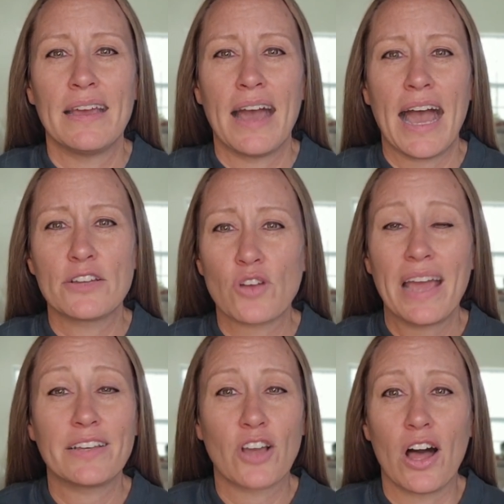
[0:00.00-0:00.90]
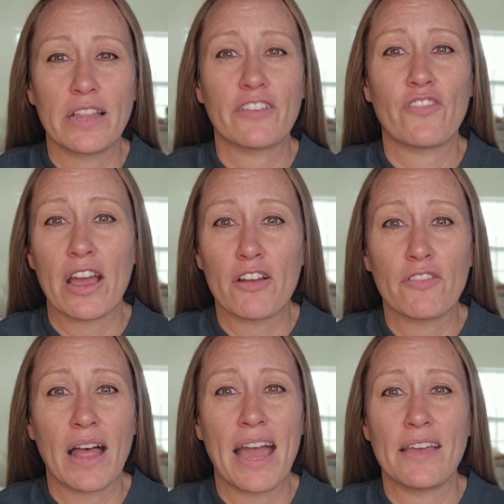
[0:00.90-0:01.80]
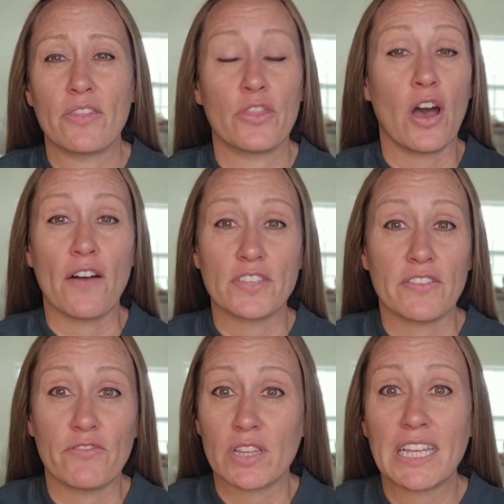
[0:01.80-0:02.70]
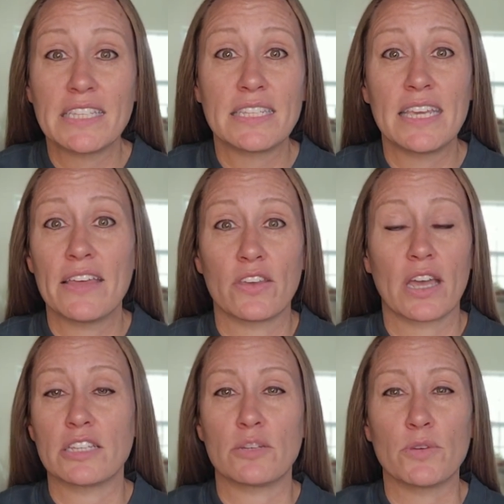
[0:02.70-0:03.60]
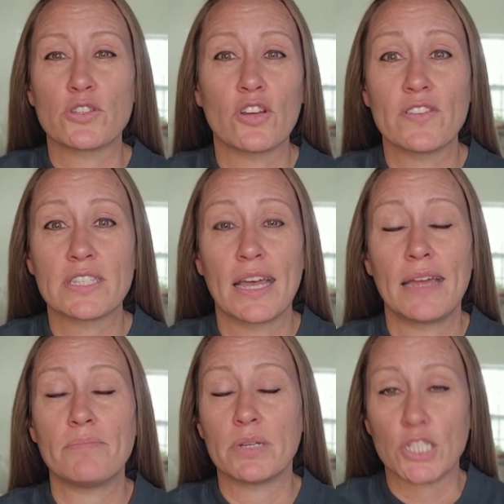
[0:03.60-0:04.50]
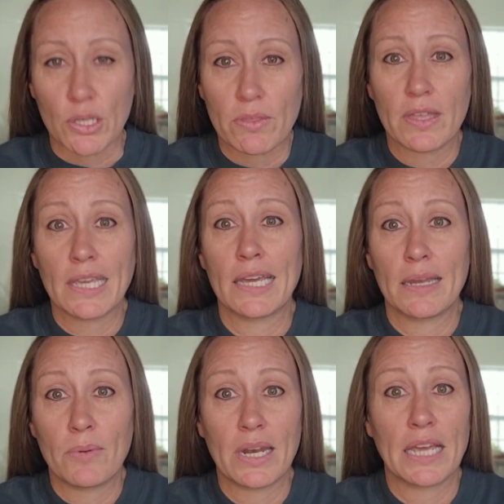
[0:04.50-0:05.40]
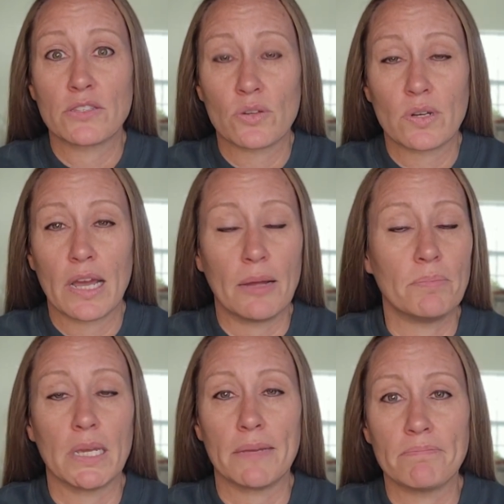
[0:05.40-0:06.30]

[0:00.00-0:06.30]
I tried calling Firefly, the office in Valencia, the customer service line, but do you think anyone answered or helped me?